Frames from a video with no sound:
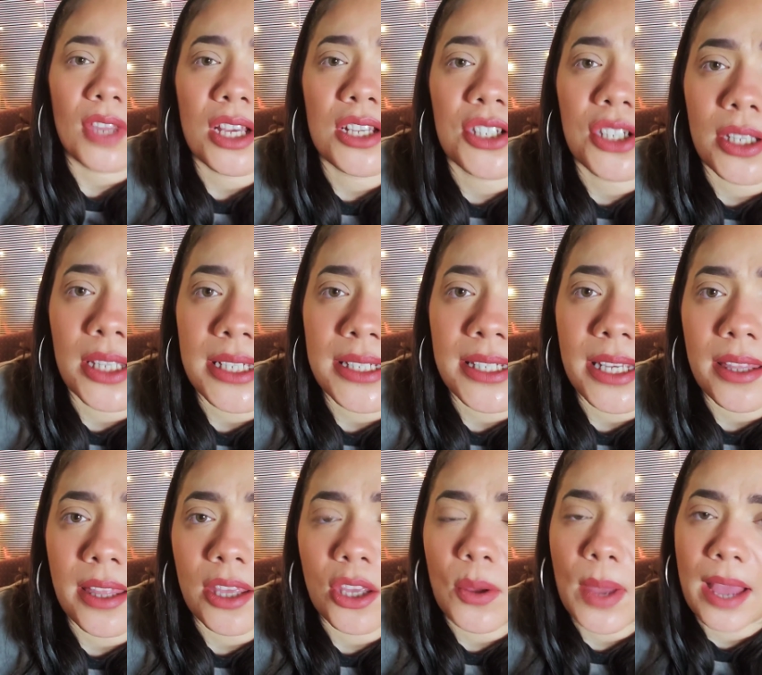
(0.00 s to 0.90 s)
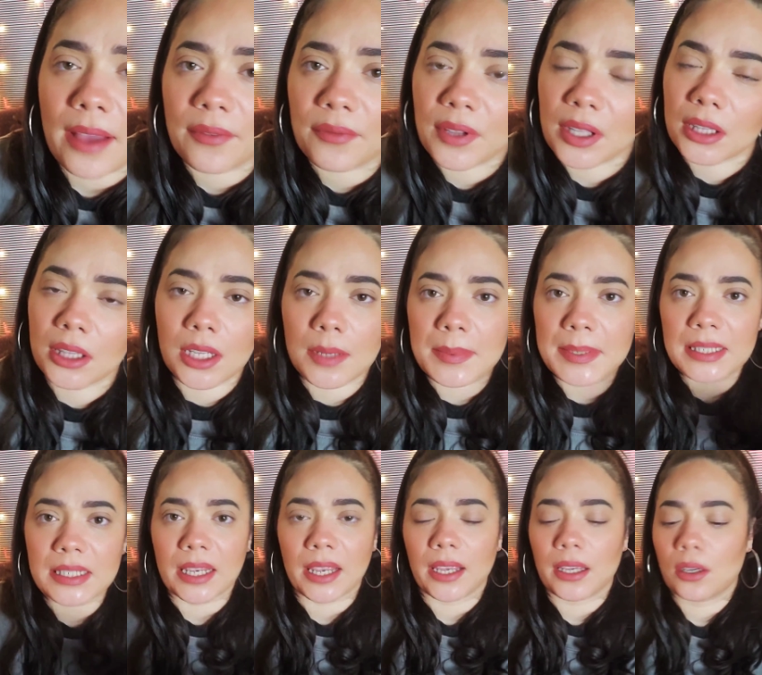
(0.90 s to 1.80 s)
So let's say that you have a
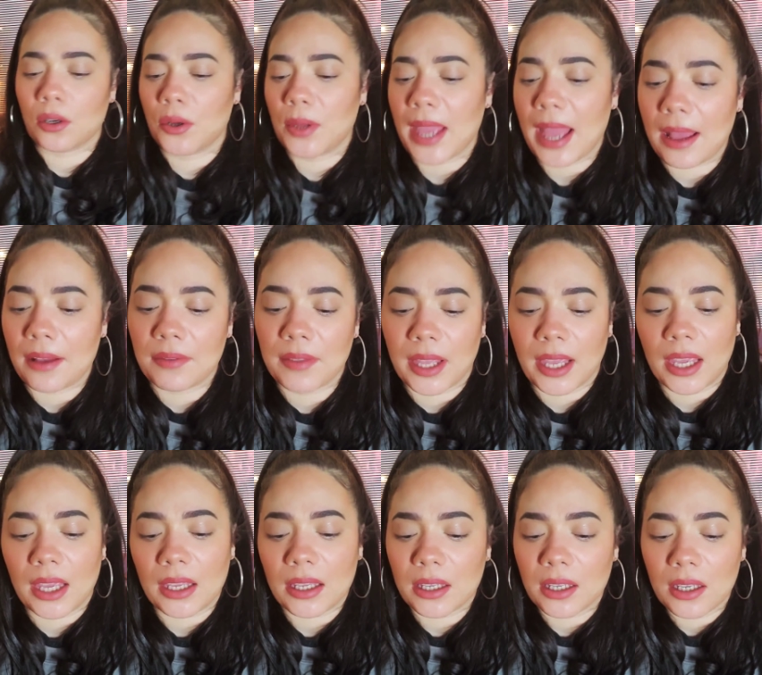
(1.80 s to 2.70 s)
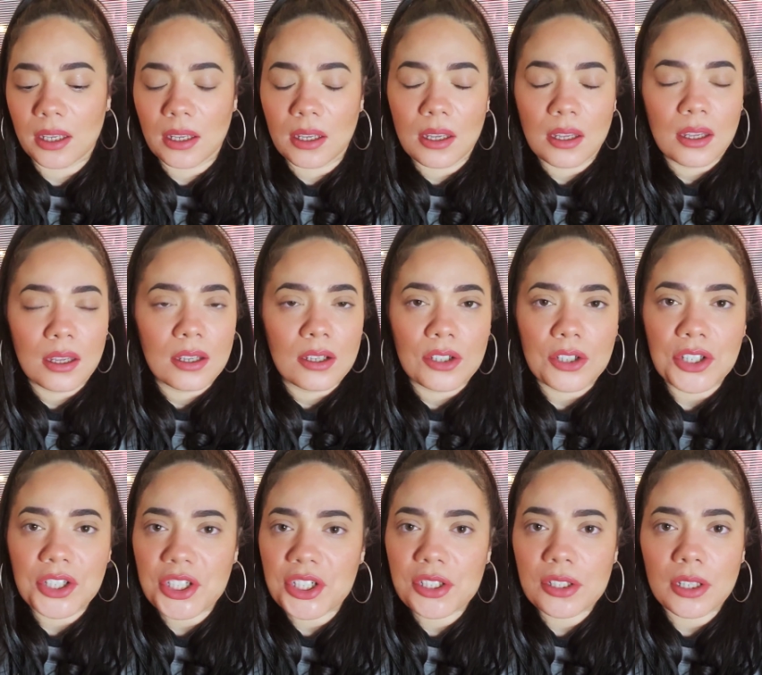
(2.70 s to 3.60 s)
lipstick, or you have like,
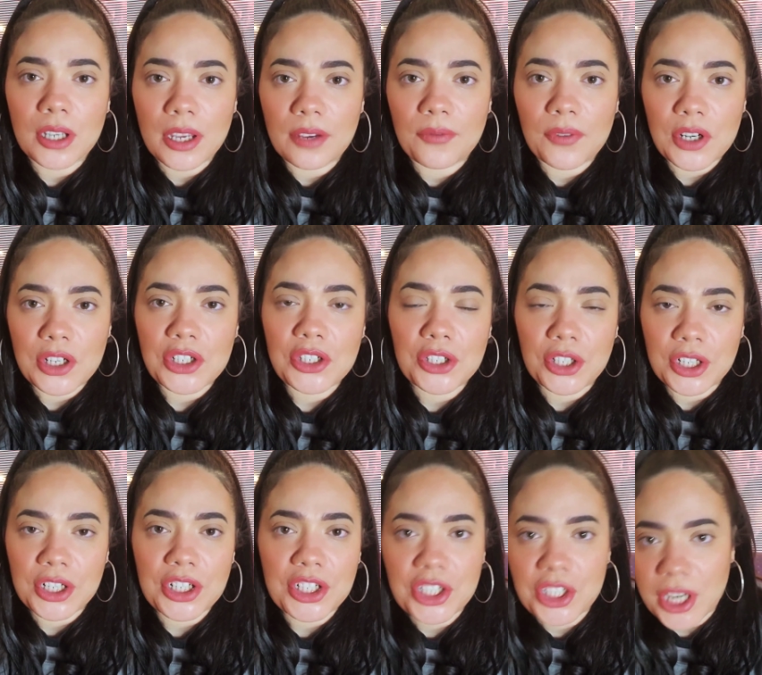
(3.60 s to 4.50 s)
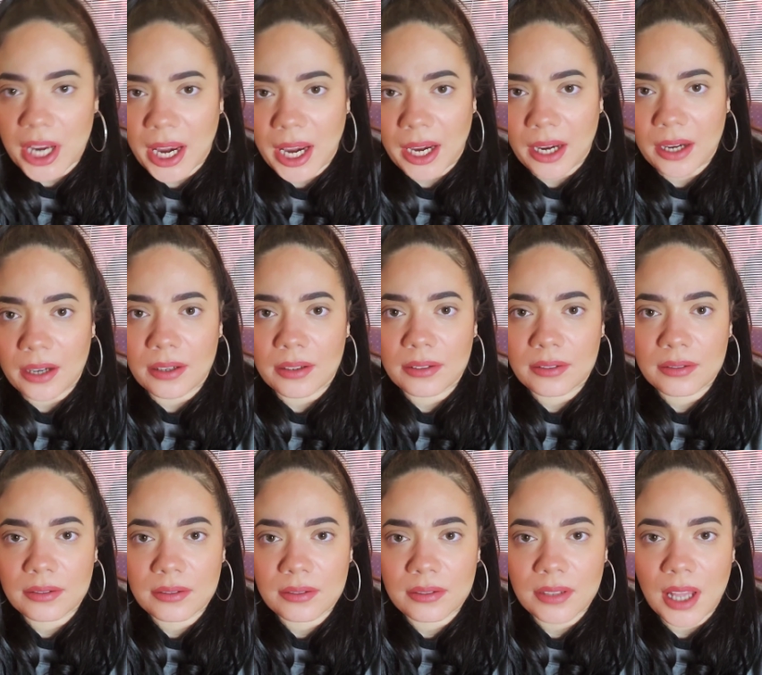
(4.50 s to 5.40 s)
you're just looking for a certain shade
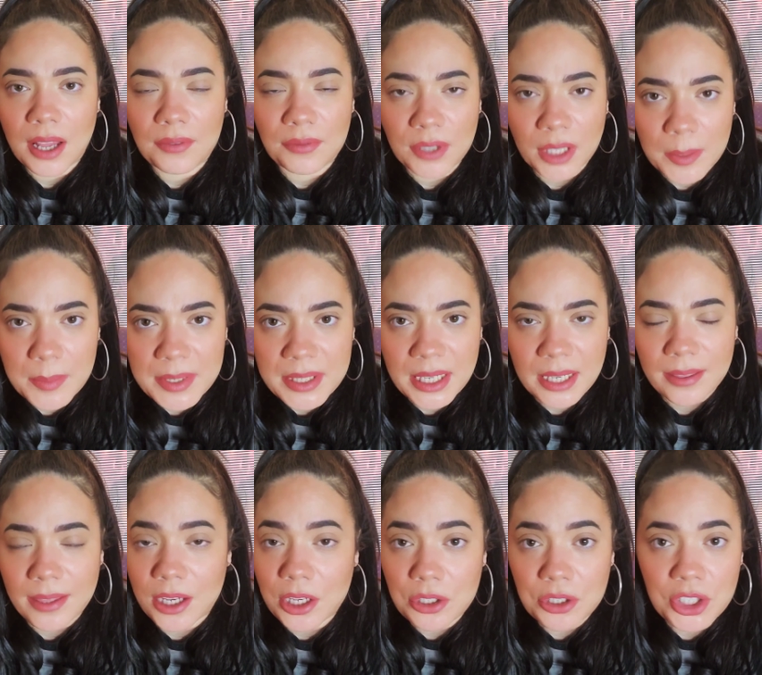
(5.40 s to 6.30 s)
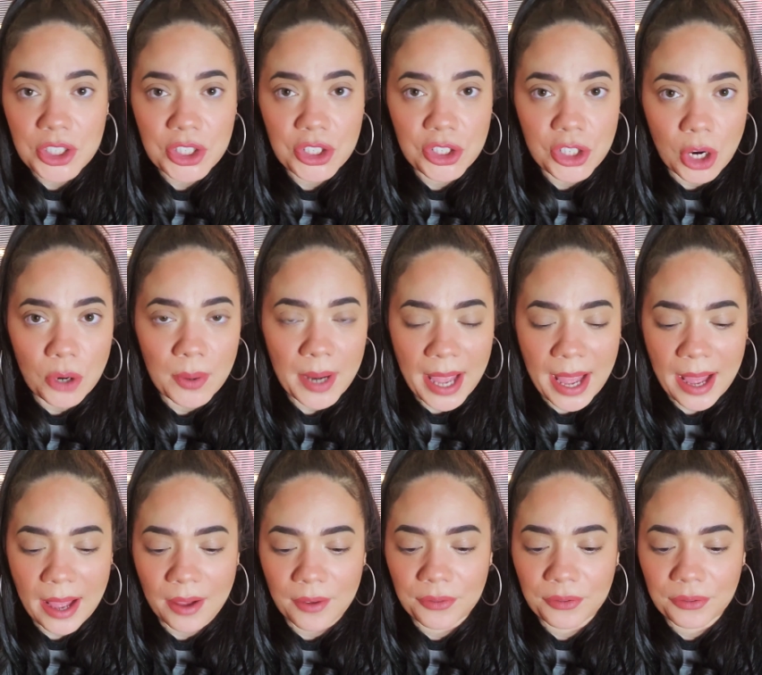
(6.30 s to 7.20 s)
of lipstick that you just don't
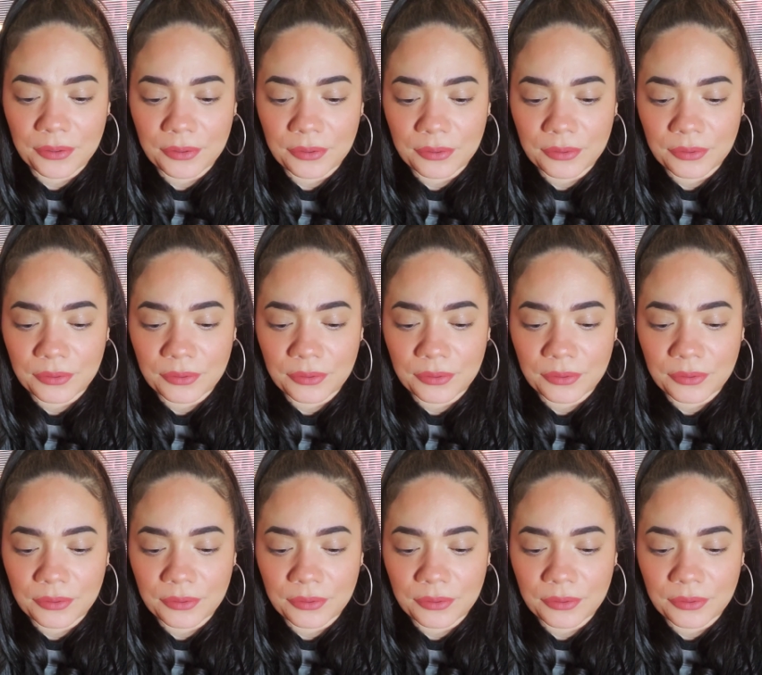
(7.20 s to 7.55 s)
have.